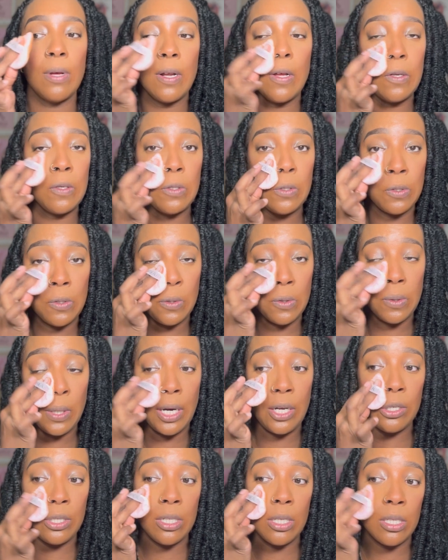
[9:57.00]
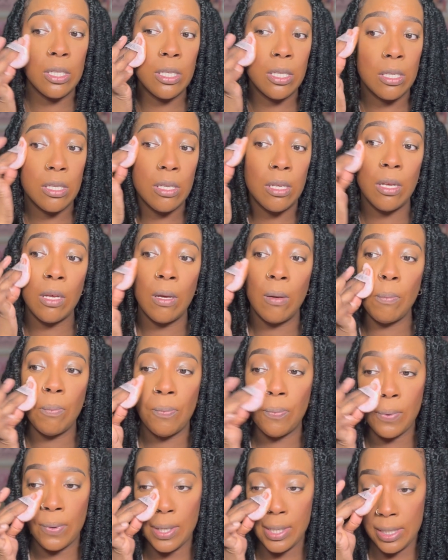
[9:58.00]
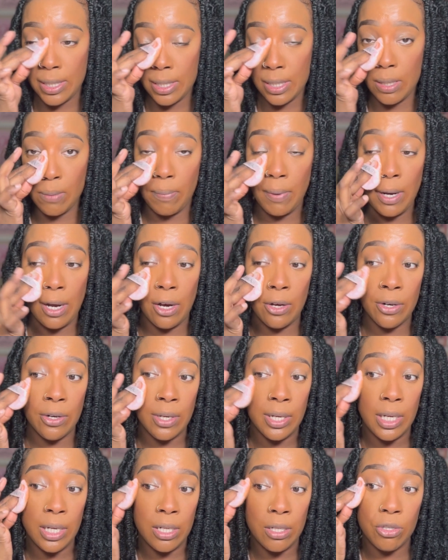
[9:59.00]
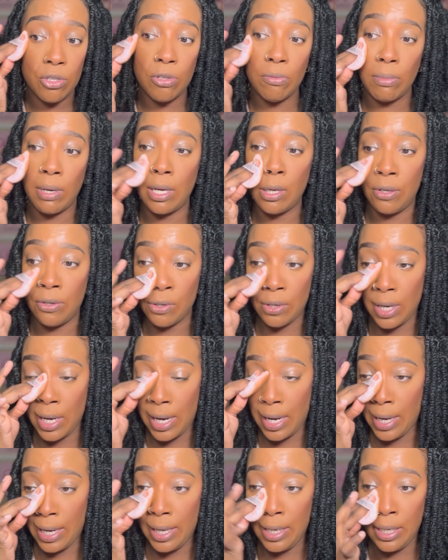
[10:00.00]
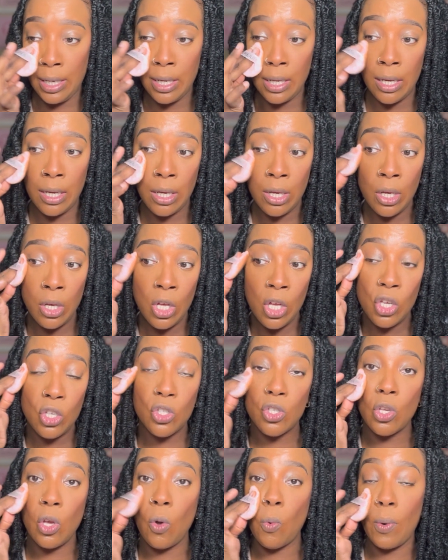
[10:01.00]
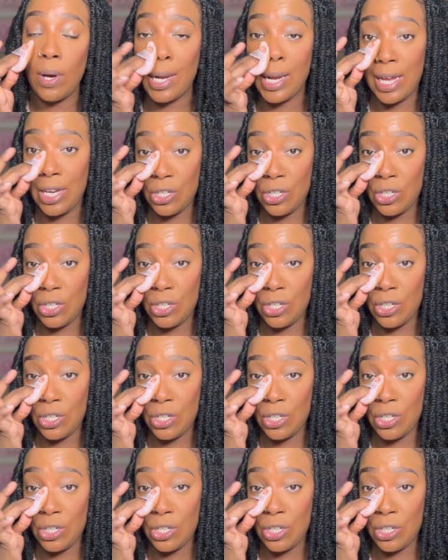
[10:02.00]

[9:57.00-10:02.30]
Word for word: I do, I just press the powder into my under eye. So what I